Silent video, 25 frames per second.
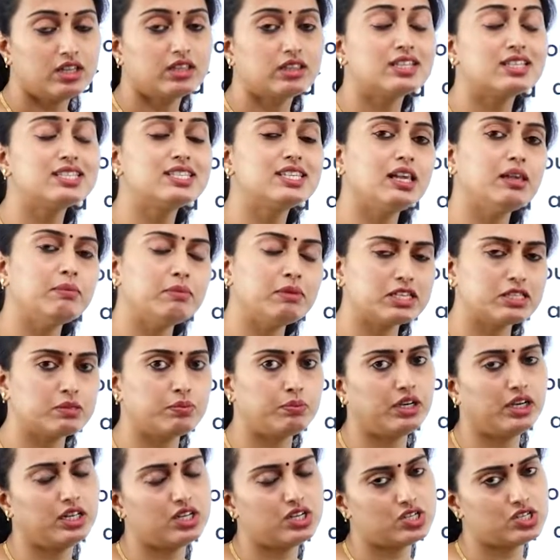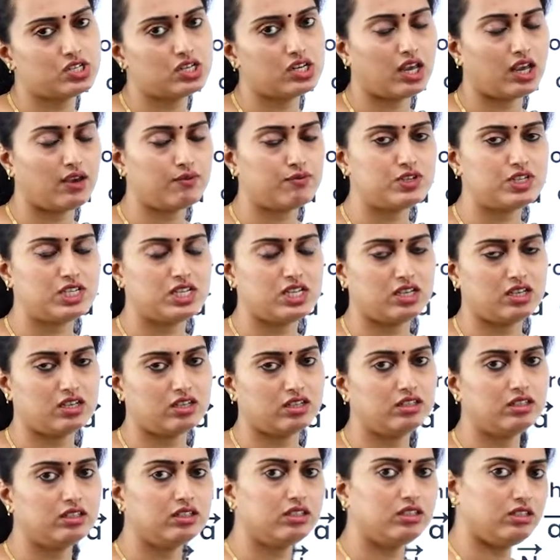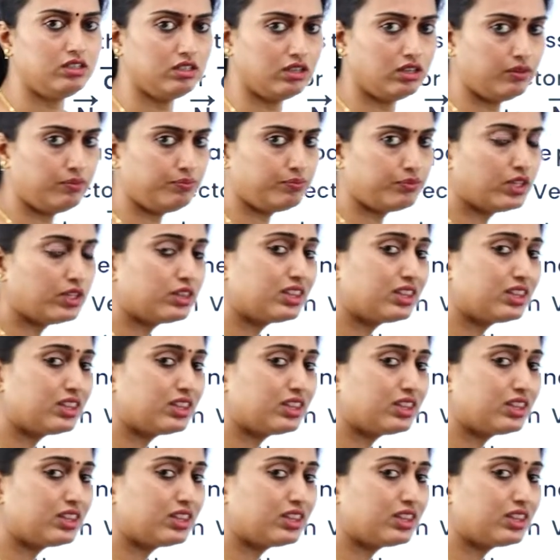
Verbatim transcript: The same explanation I have taken here.